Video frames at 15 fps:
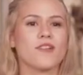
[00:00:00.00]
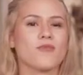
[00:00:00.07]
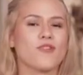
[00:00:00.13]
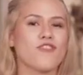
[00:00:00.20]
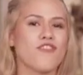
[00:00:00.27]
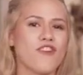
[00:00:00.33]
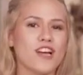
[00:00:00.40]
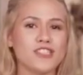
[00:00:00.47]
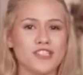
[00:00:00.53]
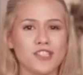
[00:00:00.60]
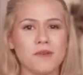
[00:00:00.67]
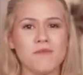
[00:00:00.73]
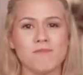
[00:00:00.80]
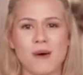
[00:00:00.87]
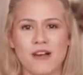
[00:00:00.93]
and
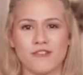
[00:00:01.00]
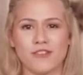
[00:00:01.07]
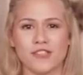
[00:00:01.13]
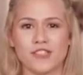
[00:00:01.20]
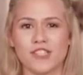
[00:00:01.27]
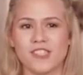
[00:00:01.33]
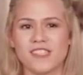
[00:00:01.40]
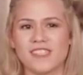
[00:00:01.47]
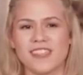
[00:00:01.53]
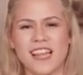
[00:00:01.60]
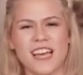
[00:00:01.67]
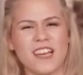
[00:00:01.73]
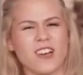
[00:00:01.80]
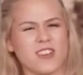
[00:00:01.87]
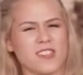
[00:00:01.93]
refreshing beverages
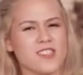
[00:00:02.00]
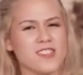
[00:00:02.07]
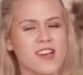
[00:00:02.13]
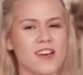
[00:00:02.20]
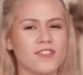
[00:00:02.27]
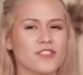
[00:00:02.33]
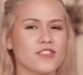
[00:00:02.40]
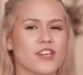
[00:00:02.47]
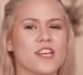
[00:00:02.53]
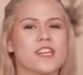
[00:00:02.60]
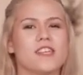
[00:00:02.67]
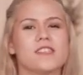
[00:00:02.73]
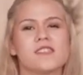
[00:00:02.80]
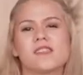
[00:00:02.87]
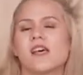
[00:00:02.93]
like our soft
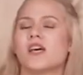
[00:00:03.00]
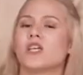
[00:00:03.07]
drinks,